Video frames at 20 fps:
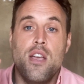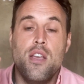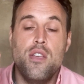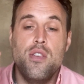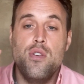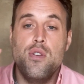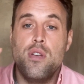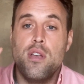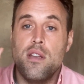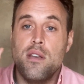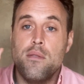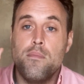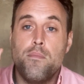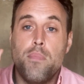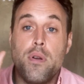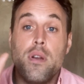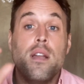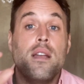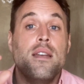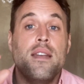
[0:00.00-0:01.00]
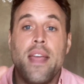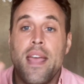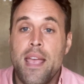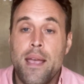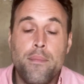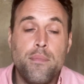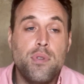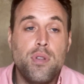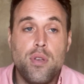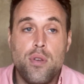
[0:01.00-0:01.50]
You can put a
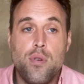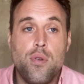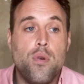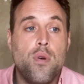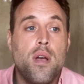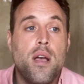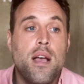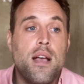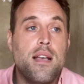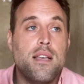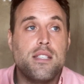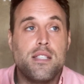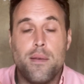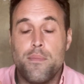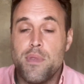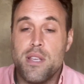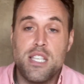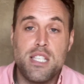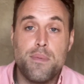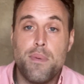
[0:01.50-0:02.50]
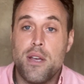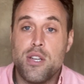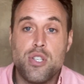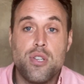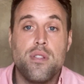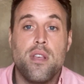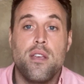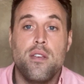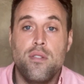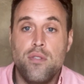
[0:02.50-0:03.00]
name to something
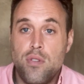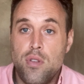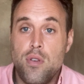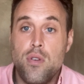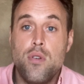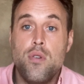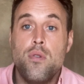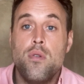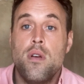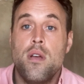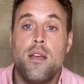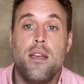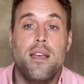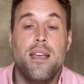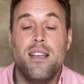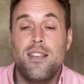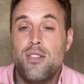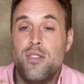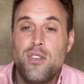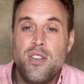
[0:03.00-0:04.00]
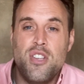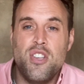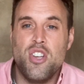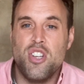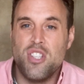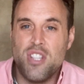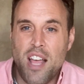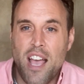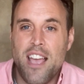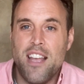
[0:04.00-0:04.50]
special that you do, including your
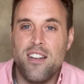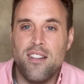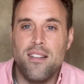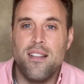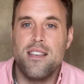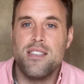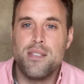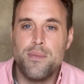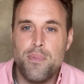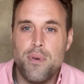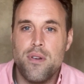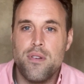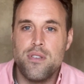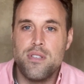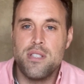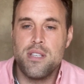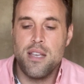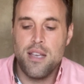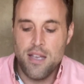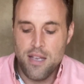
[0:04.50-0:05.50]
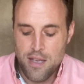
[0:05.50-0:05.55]
title, I suppose.